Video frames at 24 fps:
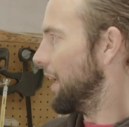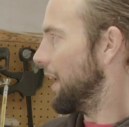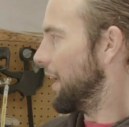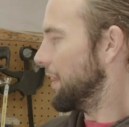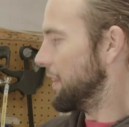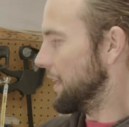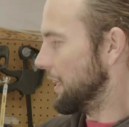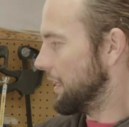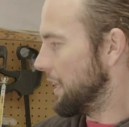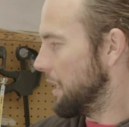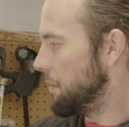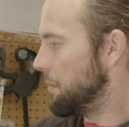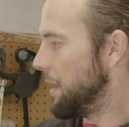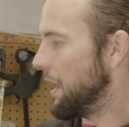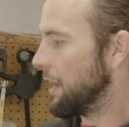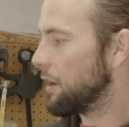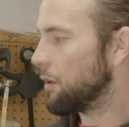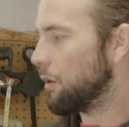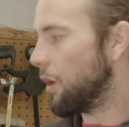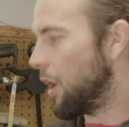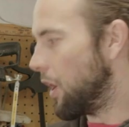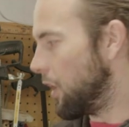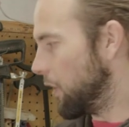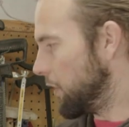I think they make
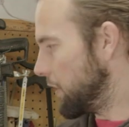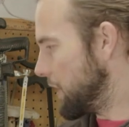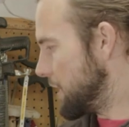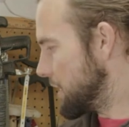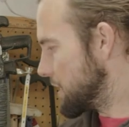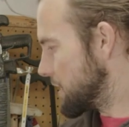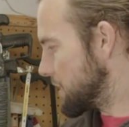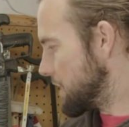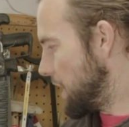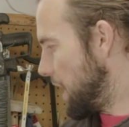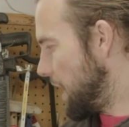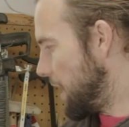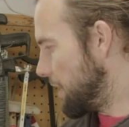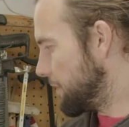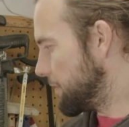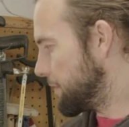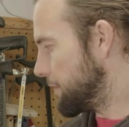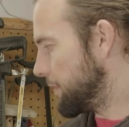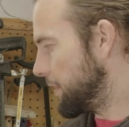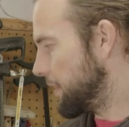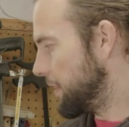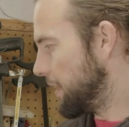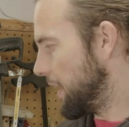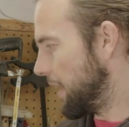quality
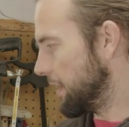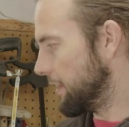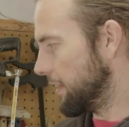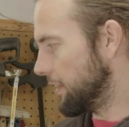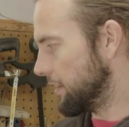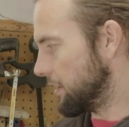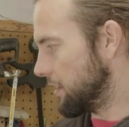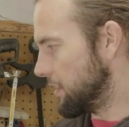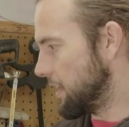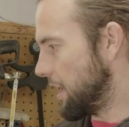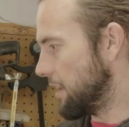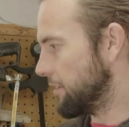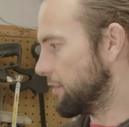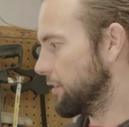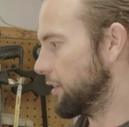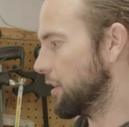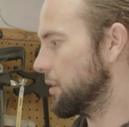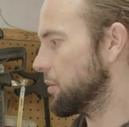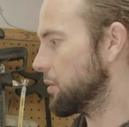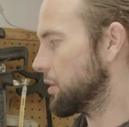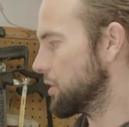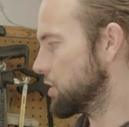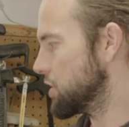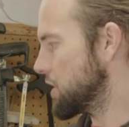stuff. I think they're
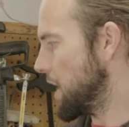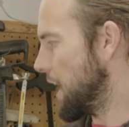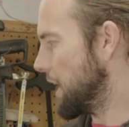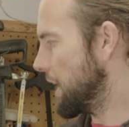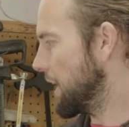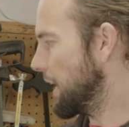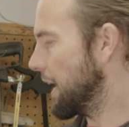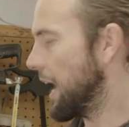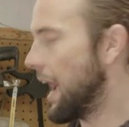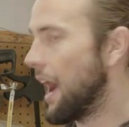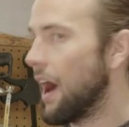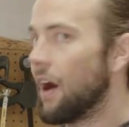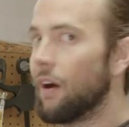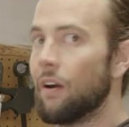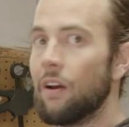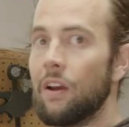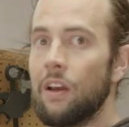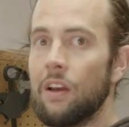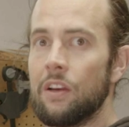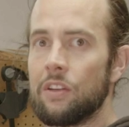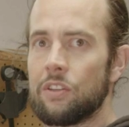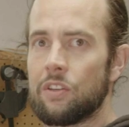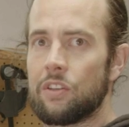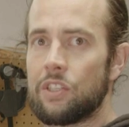definitely worth checking out.
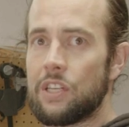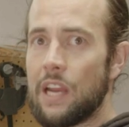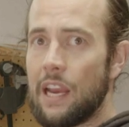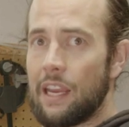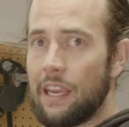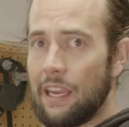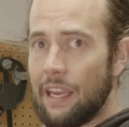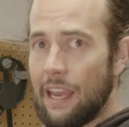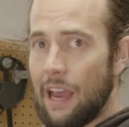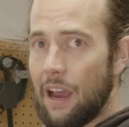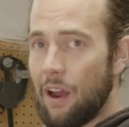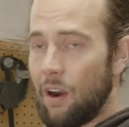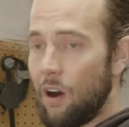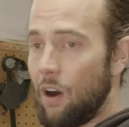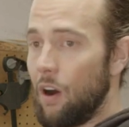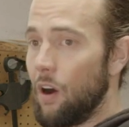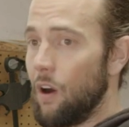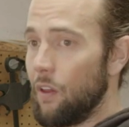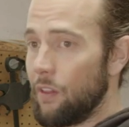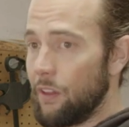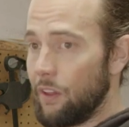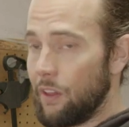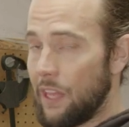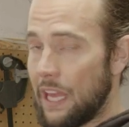So checking out
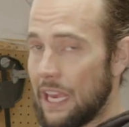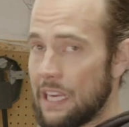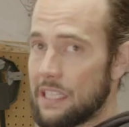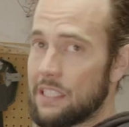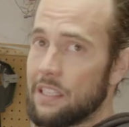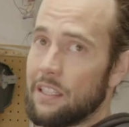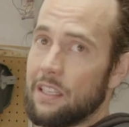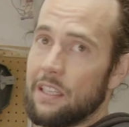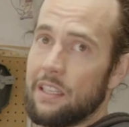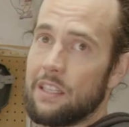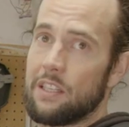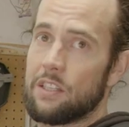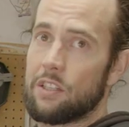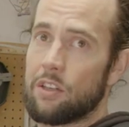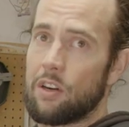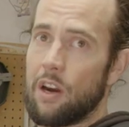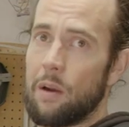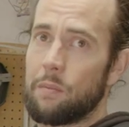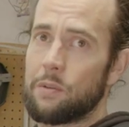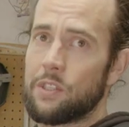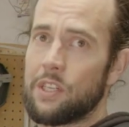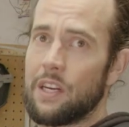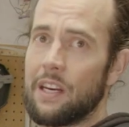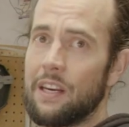all the links in the
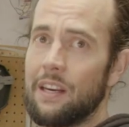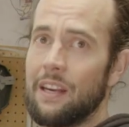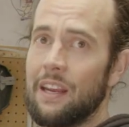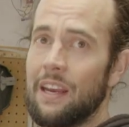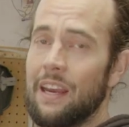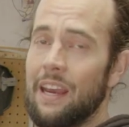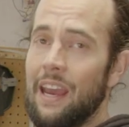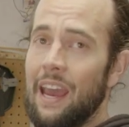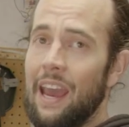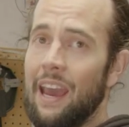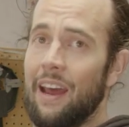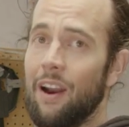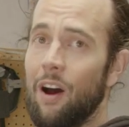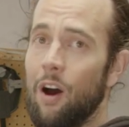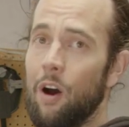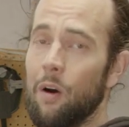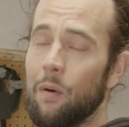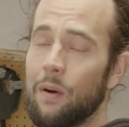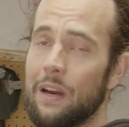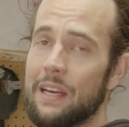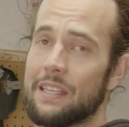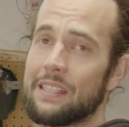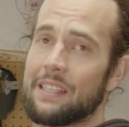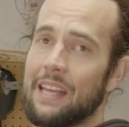description, and
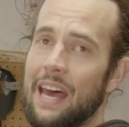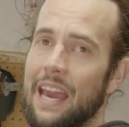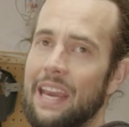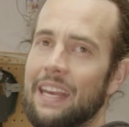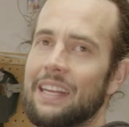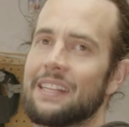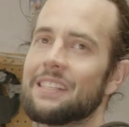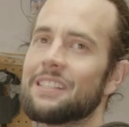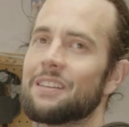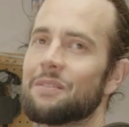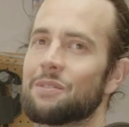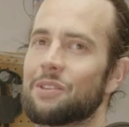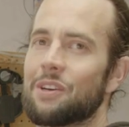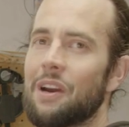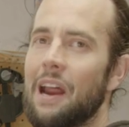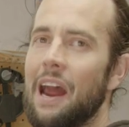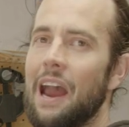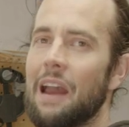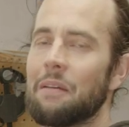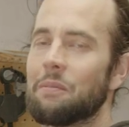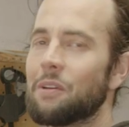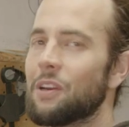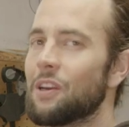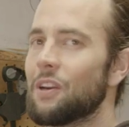always like and
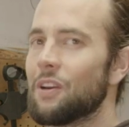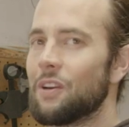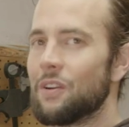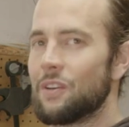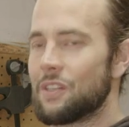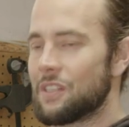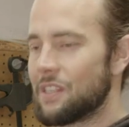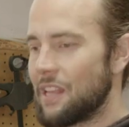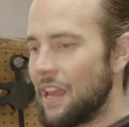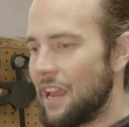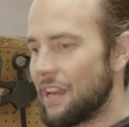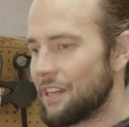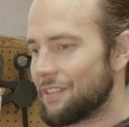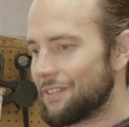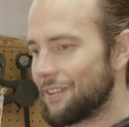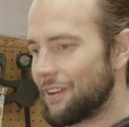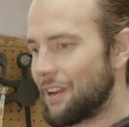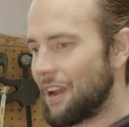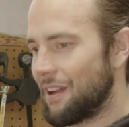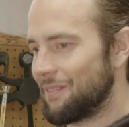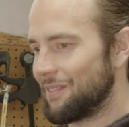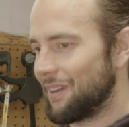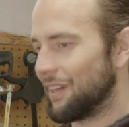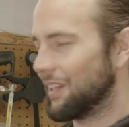subscribe, Kooks. Thanks
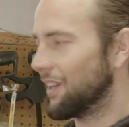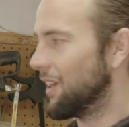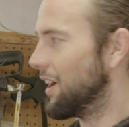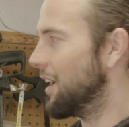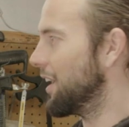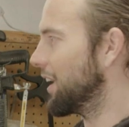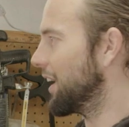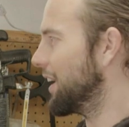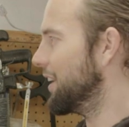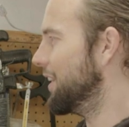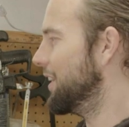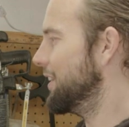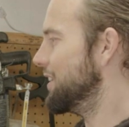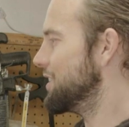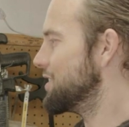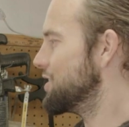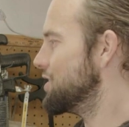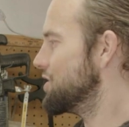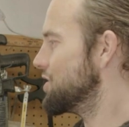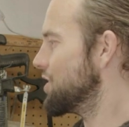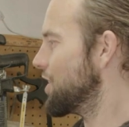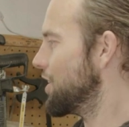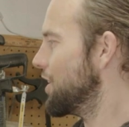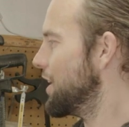for coming along on
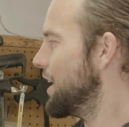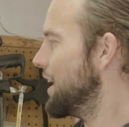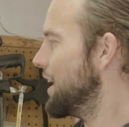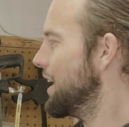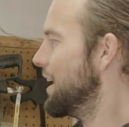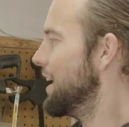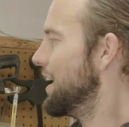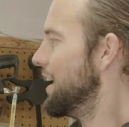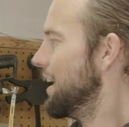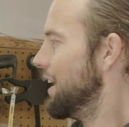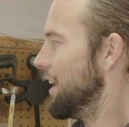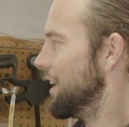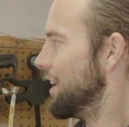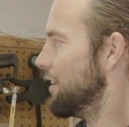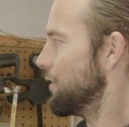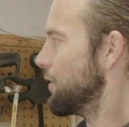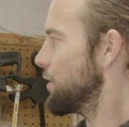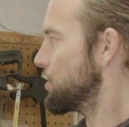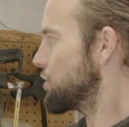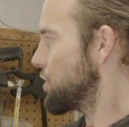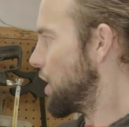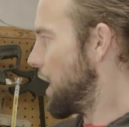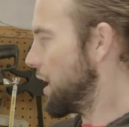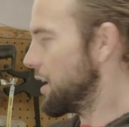this journey. And if
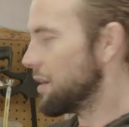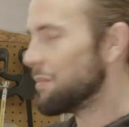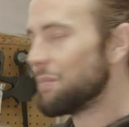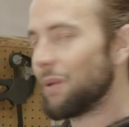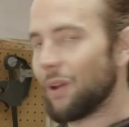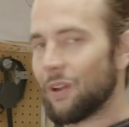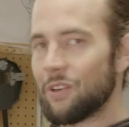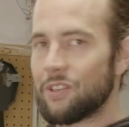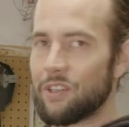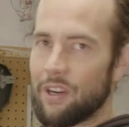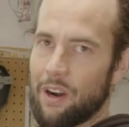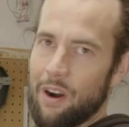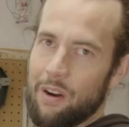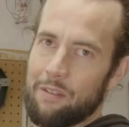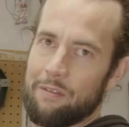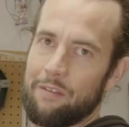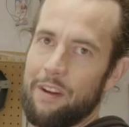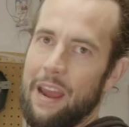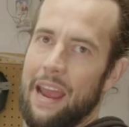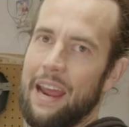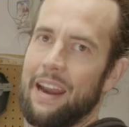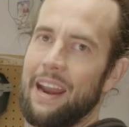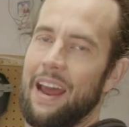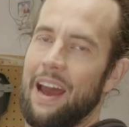you're trying to build your own
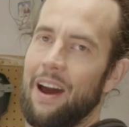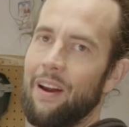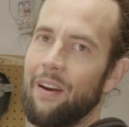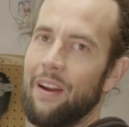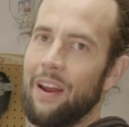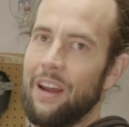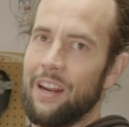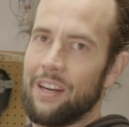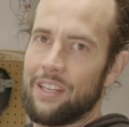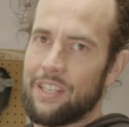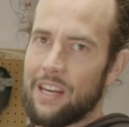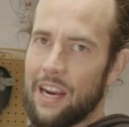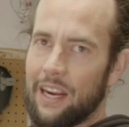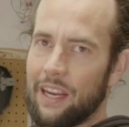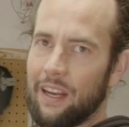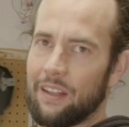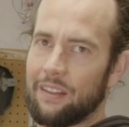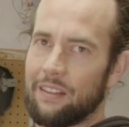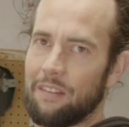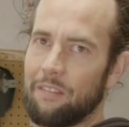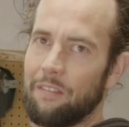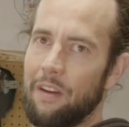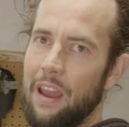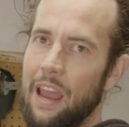van out, check
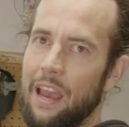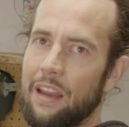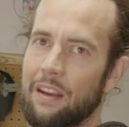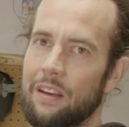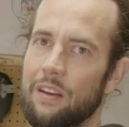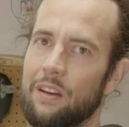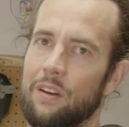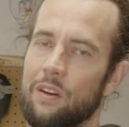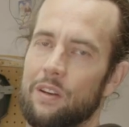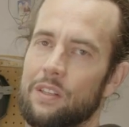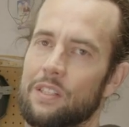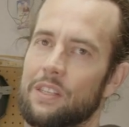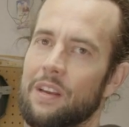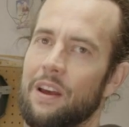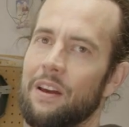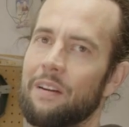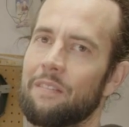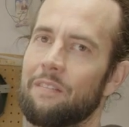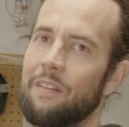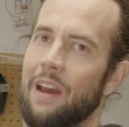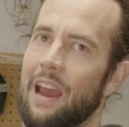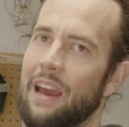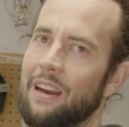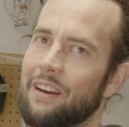out the Vankookz
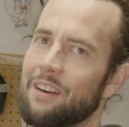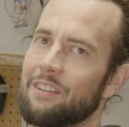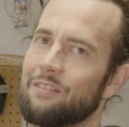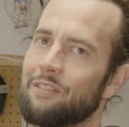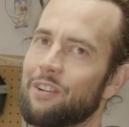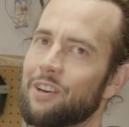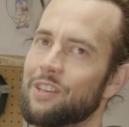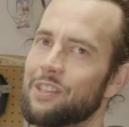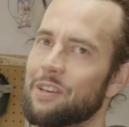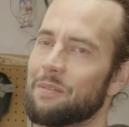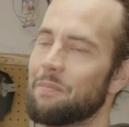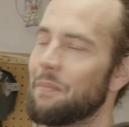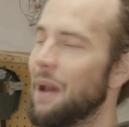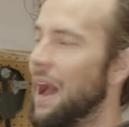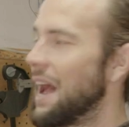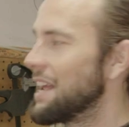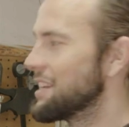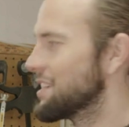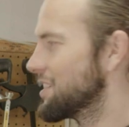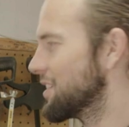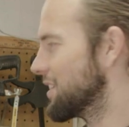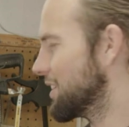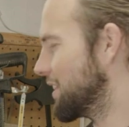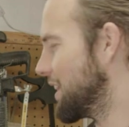Van Conversion
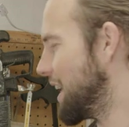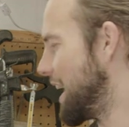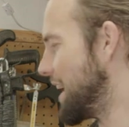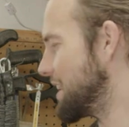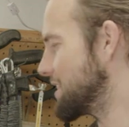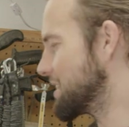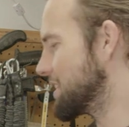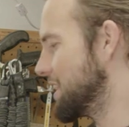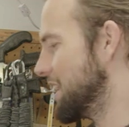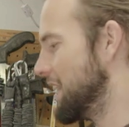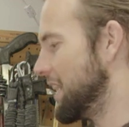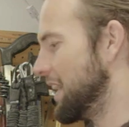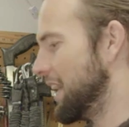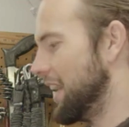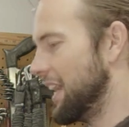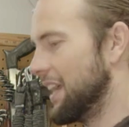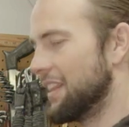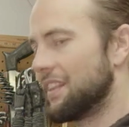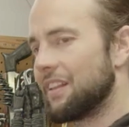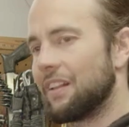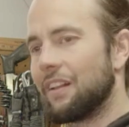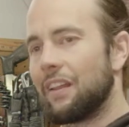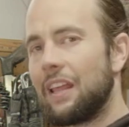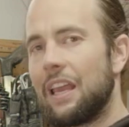Masterclass
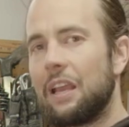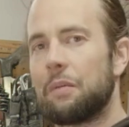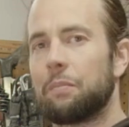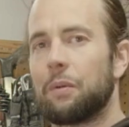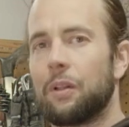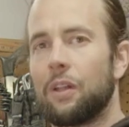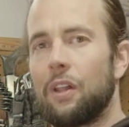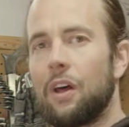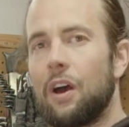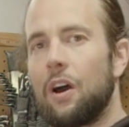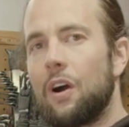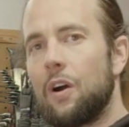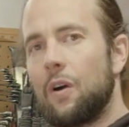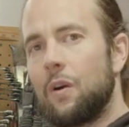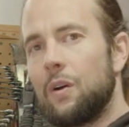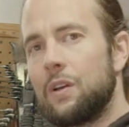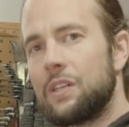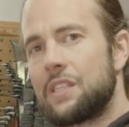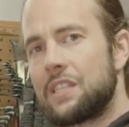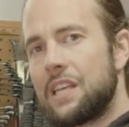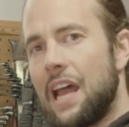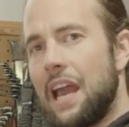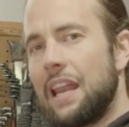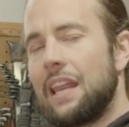in the link below.
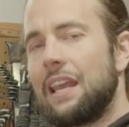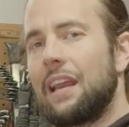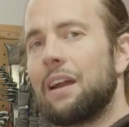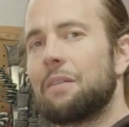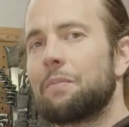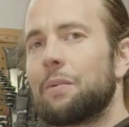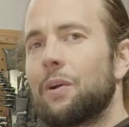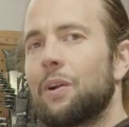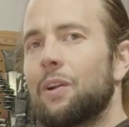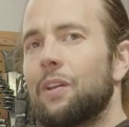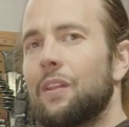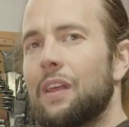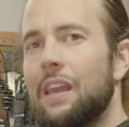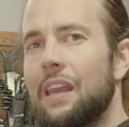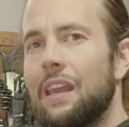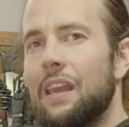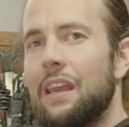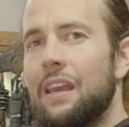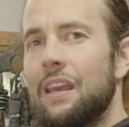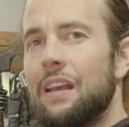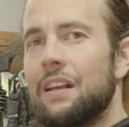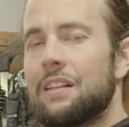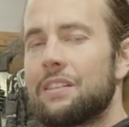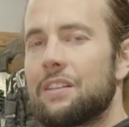Signing up early,
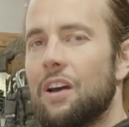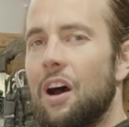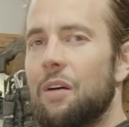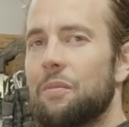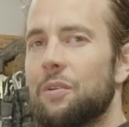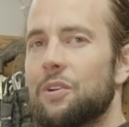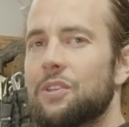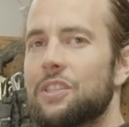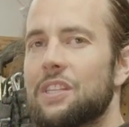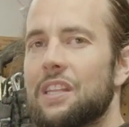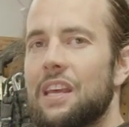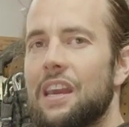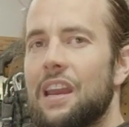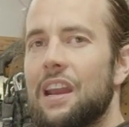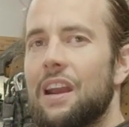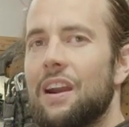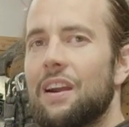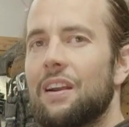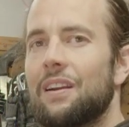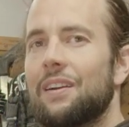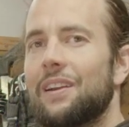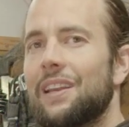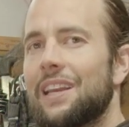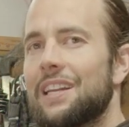it's almost there.